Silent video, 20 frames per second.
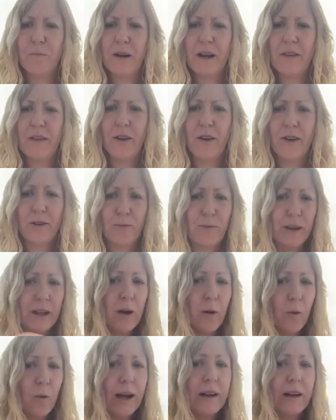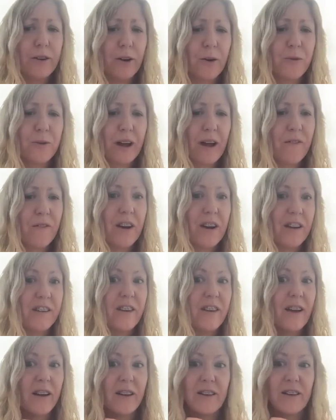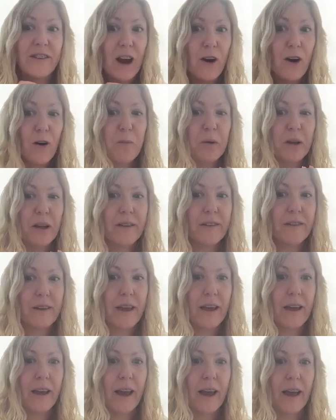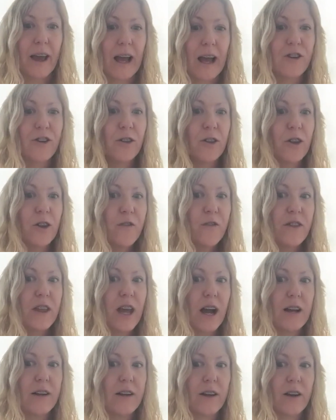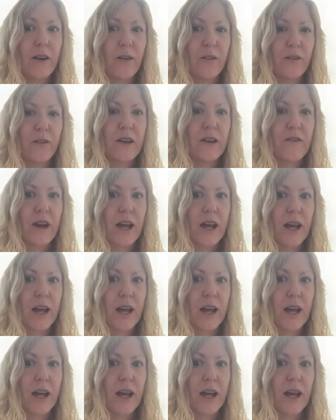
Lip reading: that is really quite tone deaf and is terrible at singing, I just love the idea of living